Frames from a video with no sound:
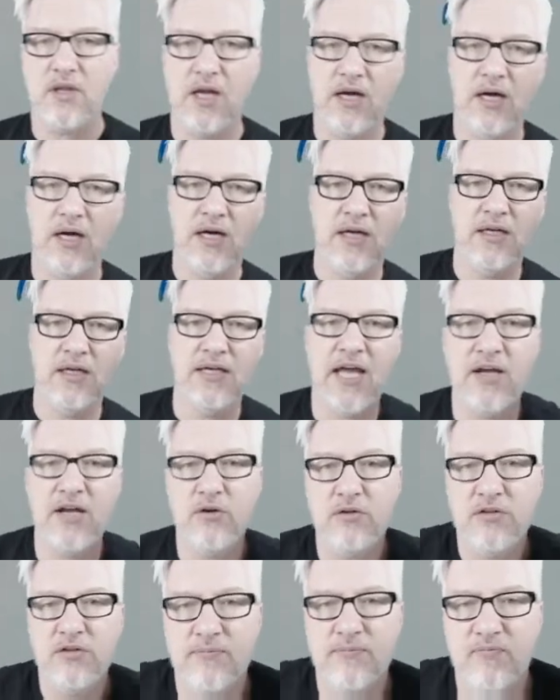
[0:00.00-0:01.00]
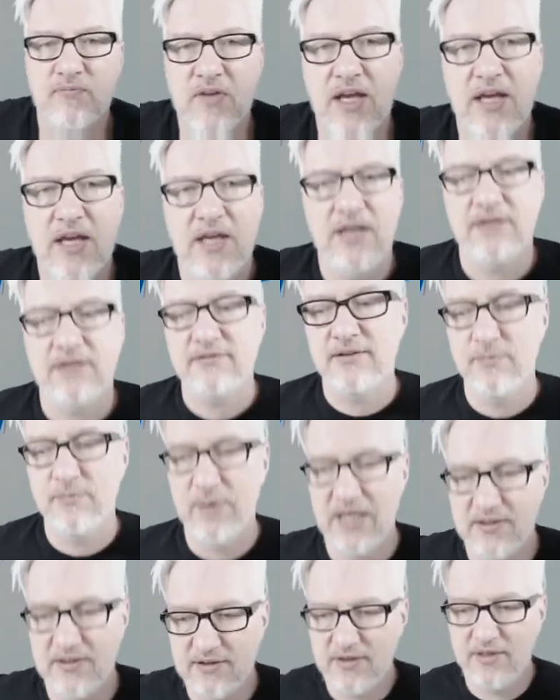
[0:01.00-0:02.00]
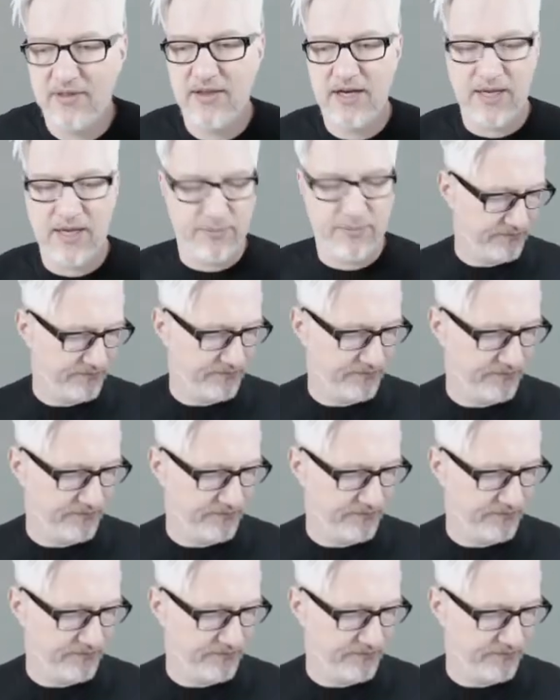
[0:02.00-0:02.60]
Gernot has made that up.